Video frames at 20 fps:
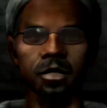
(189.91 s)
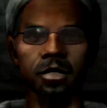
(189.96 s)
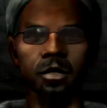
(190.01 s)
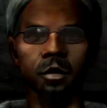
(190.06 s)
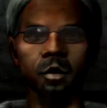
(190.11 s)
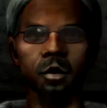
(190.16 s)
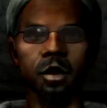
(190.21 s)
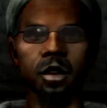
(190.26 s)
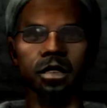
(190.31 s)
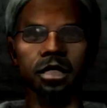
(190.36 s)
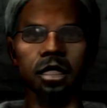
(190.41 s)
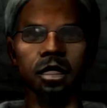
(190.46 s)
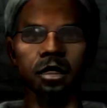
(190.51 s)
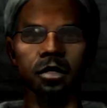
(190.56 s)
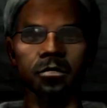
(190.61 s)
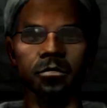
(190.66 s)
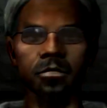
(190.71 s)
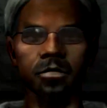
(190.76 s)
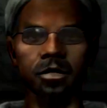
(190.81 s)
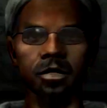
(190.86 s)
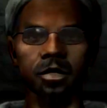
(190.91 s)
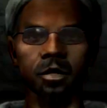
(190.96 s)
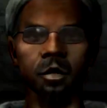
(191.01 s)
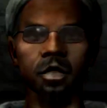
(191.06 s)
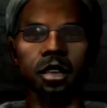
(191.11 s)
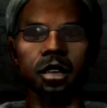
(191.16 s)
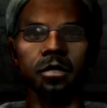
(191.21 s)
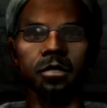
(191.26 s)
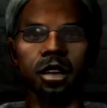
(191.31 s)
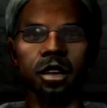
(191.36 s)
You want help, you
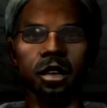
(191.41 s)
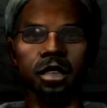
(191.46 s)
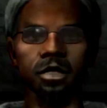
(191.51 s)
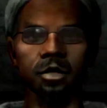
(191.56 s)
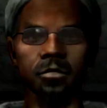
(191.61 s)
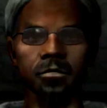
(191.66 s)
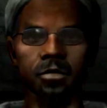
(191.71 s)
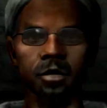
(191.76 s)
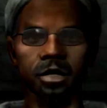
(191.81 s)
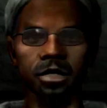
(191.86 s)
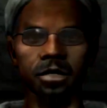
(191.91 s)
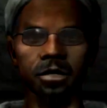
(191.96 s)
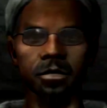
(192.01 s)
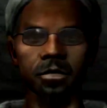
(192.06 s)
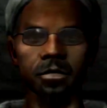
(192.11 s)
got to contribute.